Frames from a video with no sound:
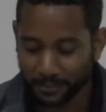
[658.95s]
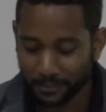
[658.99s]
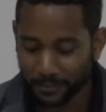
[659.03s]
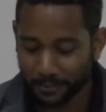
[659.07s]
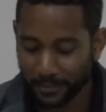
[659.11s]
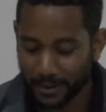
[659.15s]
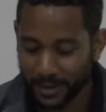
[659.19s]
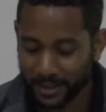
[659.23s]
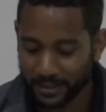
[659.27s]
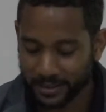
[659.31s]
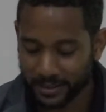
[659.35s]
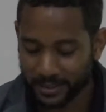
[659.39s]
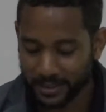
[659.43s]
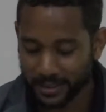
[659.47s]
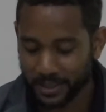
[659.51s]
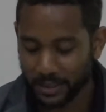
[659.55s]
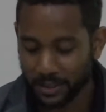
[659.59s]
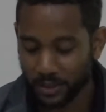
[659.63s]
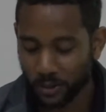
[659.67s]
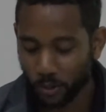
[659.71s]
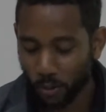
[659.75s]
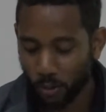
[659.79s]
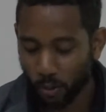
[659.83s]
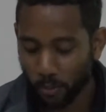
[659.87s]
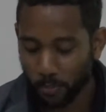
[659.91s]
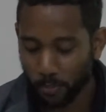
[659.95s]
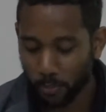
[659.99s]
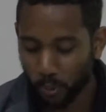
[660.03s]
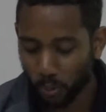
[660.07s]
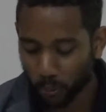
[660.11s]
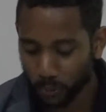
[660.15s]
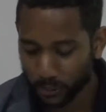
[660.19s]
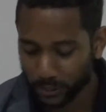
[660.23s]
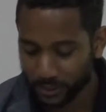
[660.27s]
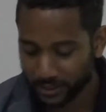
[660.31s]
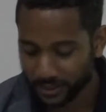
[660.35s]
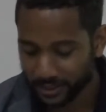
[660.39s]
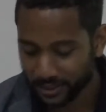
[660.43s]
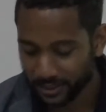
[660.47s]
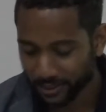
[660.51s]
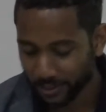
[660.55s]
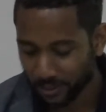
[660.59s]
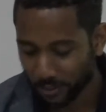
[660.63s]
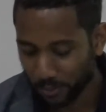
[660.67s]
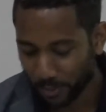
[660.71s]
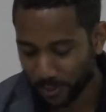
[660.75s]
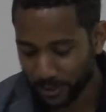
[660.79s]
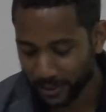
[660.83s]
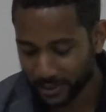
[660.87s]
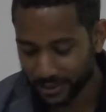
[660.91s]
fantasy, or both,
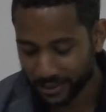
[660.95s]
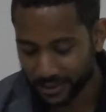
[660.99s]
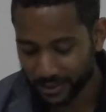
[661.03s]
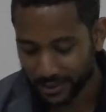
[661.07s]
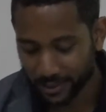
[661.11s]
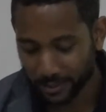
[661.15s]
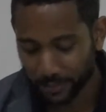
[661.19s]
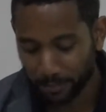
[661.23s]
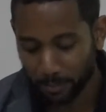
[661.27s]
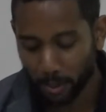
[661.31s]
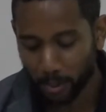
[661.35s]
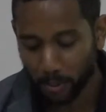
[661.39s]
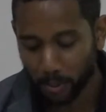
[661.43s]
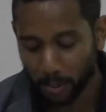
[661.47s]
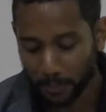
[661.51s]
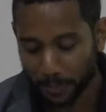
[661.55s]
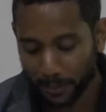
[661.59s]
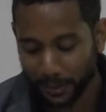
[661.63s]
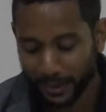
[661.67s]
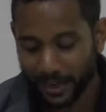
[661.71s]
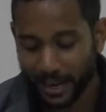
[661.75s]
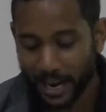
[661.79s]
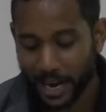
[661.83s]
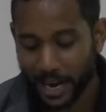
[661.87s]
with probable